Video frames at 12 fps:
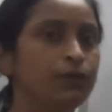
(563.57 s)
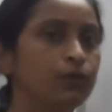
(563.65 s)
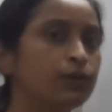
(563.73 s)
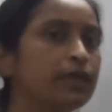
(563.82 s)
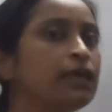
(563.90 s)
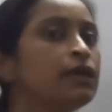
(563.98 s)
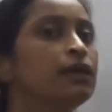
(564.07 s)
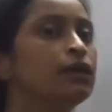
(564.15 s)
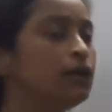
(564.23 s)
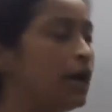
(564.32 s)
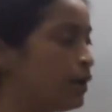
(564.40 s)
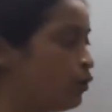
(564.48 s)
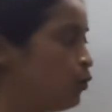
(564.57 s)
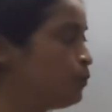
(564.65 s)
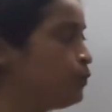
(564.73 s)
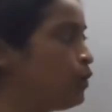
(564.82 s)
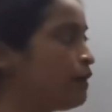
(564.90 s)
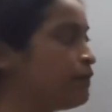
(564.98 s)
Okay, I
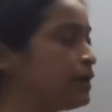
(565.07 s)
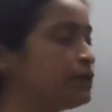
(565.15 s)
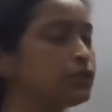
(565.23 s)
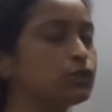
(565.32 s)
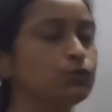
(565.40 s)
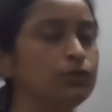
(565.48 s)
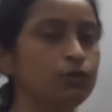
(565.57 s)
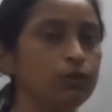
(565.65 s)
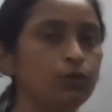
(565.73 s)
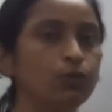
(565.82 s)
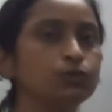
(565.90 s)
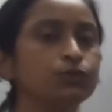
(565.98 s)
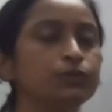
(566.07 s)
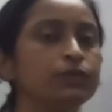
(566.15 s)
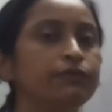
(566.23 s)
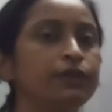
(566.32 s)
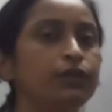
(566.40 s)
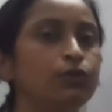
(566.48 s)
hope you have understood. You will go through the
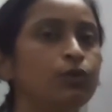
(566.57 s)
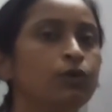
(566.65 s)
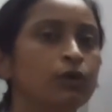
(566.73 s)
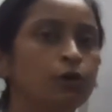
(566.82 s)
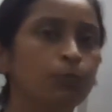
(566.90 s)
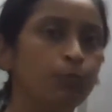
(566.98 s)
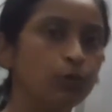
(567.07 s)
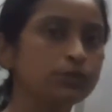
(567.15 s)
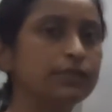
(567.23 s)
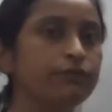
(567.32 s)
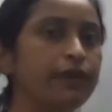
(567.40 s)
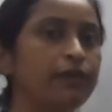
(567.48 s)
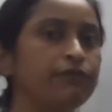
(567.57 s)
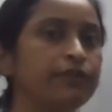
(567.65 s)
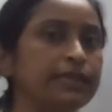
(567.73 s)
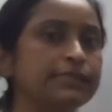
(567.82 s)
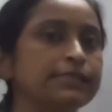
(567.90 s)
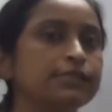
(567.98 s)
video, pause it wherever
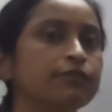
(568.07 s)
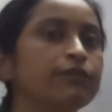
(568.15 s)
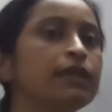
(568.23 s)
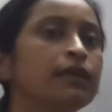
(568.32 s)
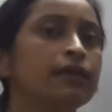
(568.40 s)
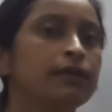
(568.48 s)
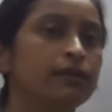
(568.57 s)
necessary.